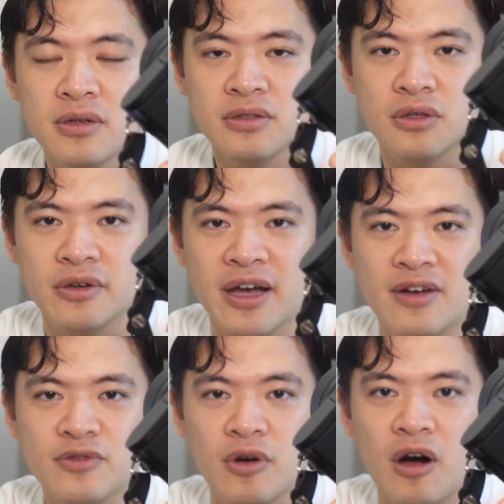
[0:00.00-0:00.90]
So you
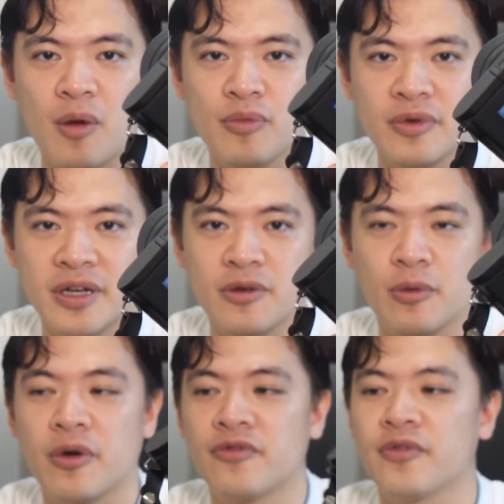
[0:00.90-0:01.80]
have to operate
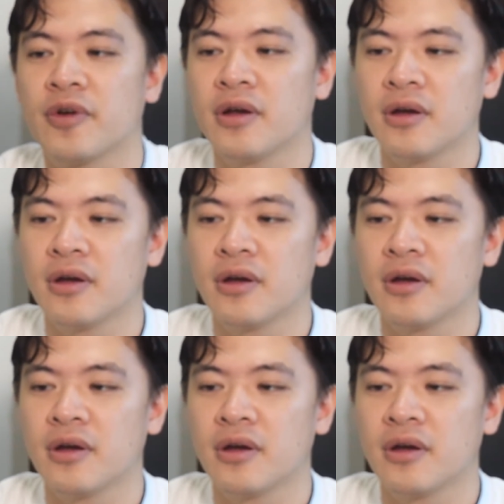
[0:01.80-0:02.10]
with